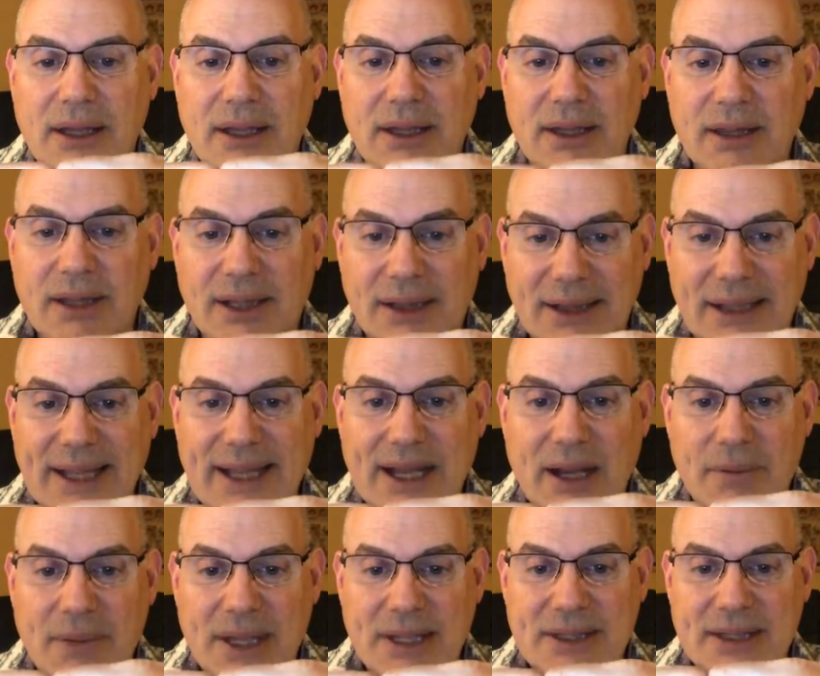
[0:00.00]
the
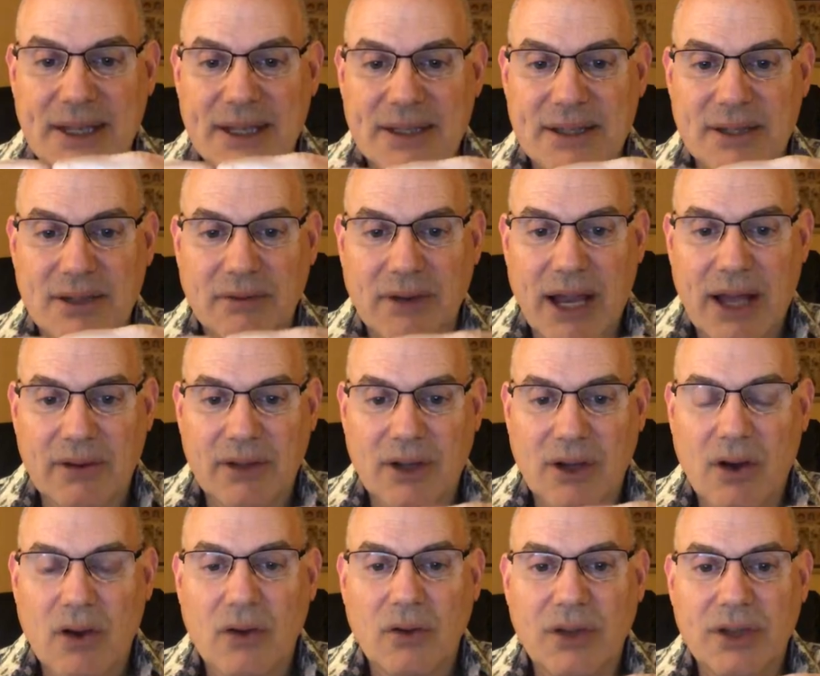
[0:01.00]
ligaments that surround and
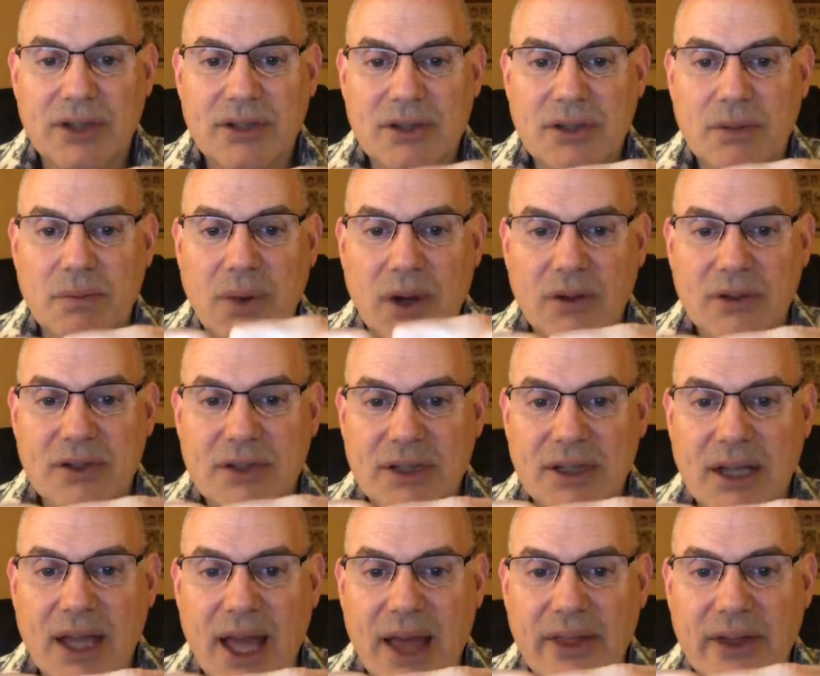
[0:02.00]
hold these 2 bones
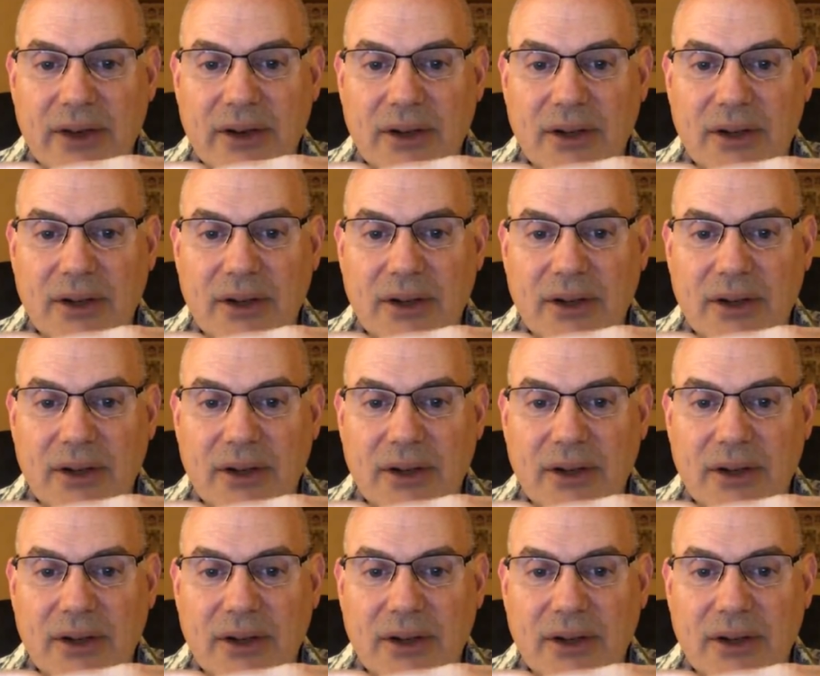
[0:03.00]
together.